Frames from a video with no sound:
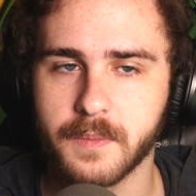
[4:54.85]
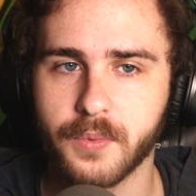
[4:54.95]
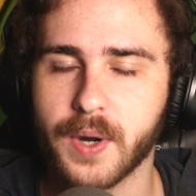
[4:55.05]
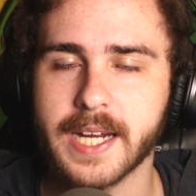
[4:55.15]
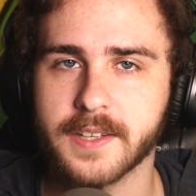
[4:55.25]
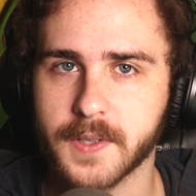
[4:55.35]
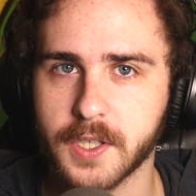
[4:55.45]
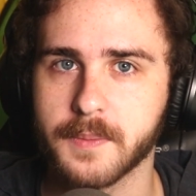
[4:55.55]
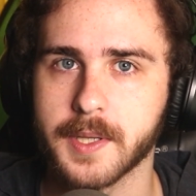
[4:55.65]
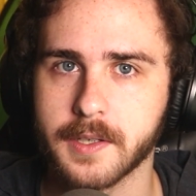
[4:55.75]
regular
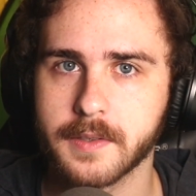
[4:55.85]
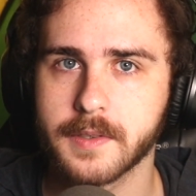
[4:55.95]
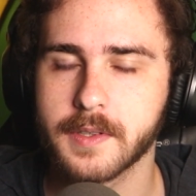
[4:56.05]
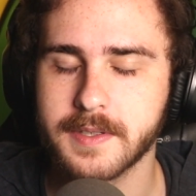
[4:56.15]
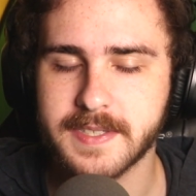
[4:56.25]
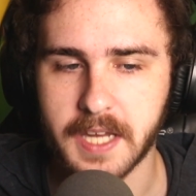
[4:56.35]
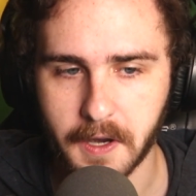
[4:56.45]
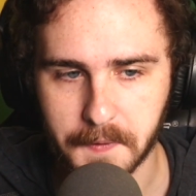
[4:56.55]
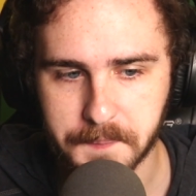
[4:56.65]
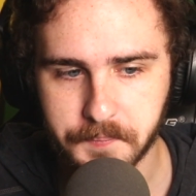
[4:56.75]
human.
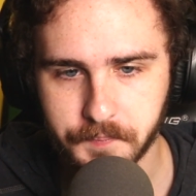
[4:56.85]
So